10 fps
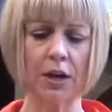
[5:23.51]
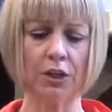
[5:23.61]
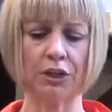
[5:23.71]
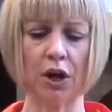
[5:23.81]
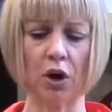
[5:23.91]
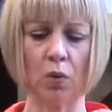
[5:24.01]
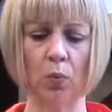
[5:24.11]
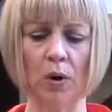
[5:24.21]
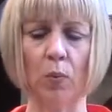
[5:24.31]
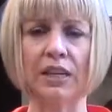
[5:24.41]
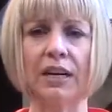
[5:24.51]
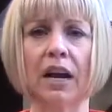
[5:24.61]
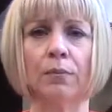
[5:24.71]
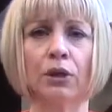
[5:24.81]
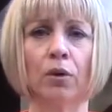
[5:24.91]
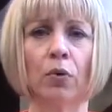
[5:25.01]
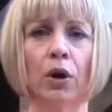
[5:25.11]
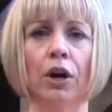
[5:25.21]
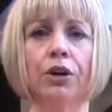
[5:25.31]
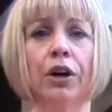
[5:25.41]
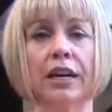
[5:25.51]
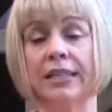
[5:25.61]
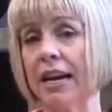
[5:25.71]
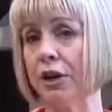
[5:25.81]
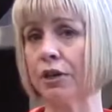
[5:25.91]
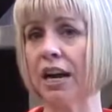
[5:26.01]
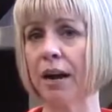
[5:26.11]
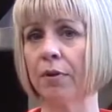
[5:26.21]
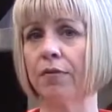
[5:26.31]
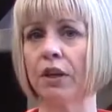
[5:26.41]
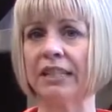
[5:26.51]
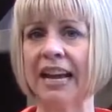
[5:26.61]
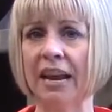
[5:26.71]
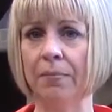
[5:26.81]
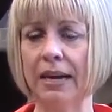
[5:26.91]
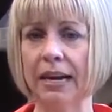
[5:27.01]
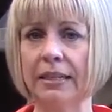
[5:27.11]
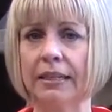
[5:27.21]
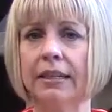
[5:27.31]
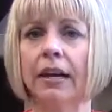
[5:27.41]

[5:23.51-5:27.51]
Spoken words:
So once it comes to a boil, you're going to set your timer for 10 minutes.